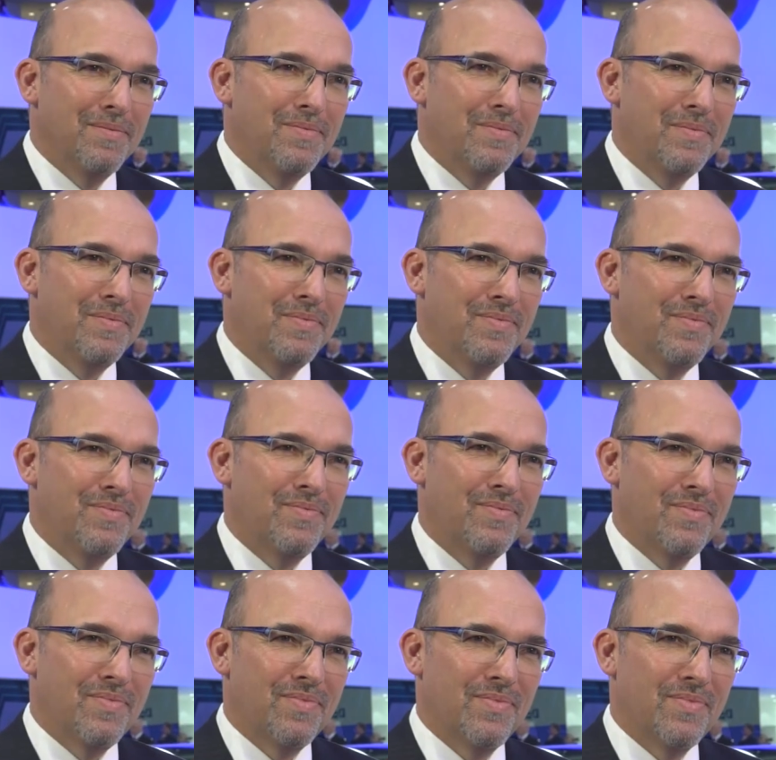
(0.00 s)

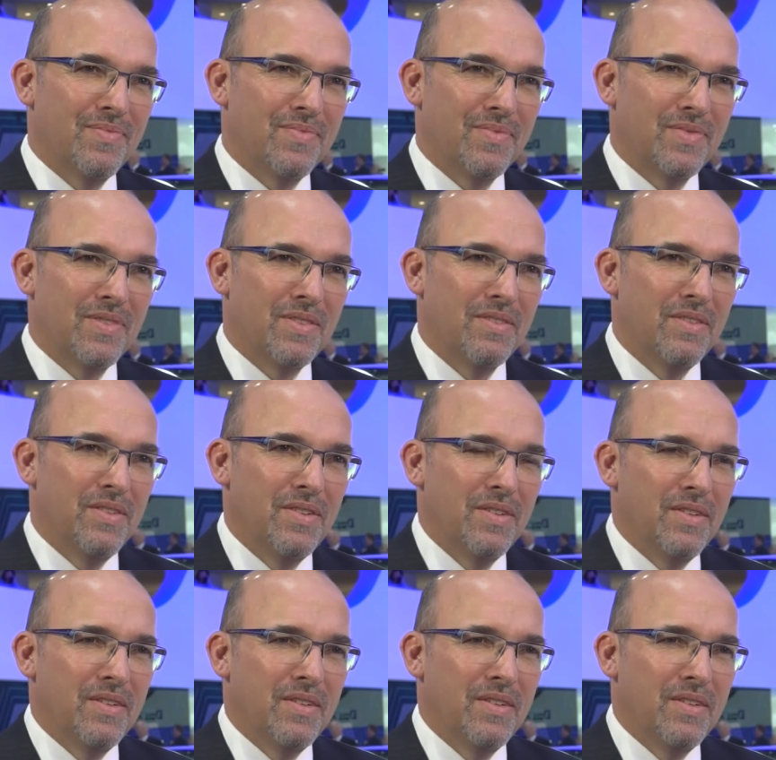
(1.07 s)
[no speech]